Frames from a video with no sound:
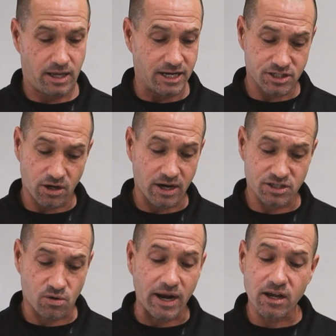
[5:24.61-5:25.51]
HCR
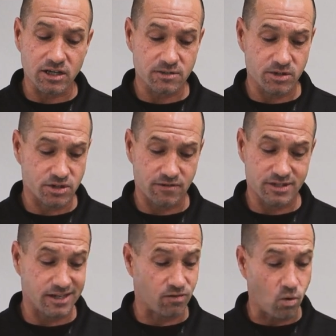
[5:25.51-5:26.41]
has great customer
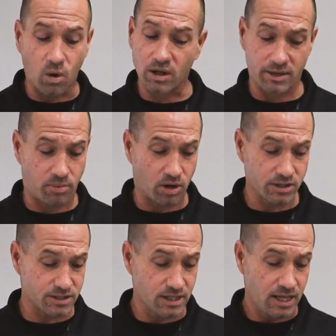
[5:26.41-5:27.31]
service, they have quality
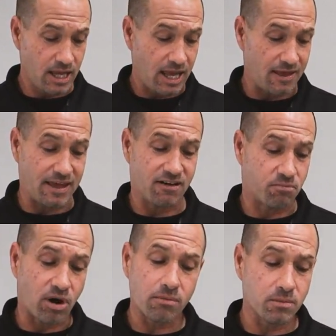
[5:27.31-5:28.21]
parts, and they
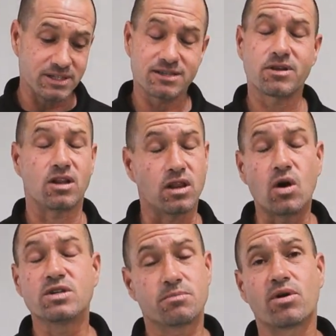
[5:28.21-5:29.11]
have probably some of the
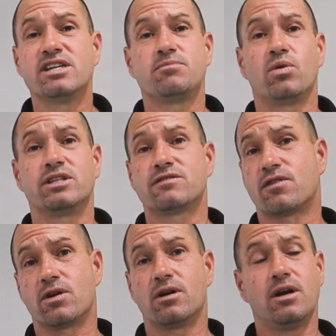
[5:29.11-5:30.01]
lowest price points
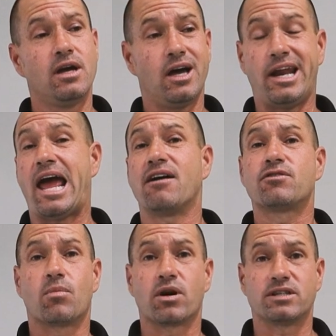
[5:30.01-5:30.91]
for an
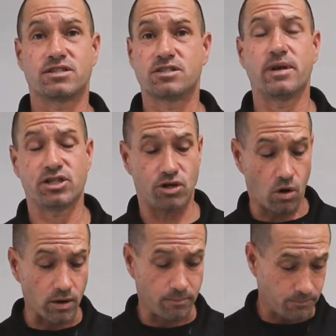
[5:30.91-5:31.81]
aftermarket suspension
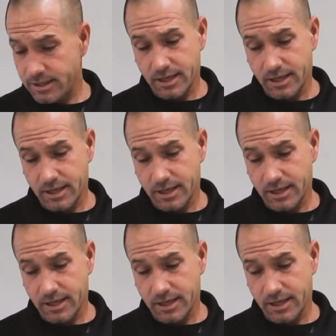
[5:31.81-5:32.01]
arm.